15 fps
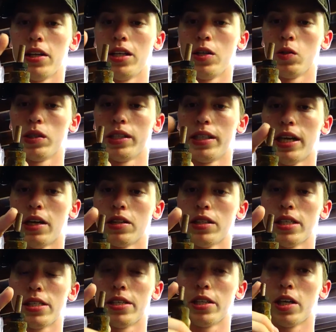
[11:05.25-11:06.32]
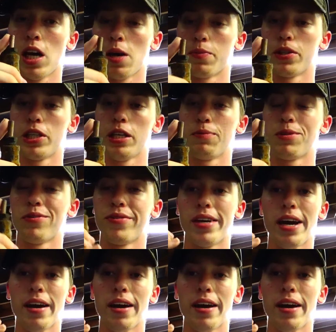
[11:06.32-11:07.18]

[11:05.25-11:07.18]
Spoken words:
The only downside to the copper tips, I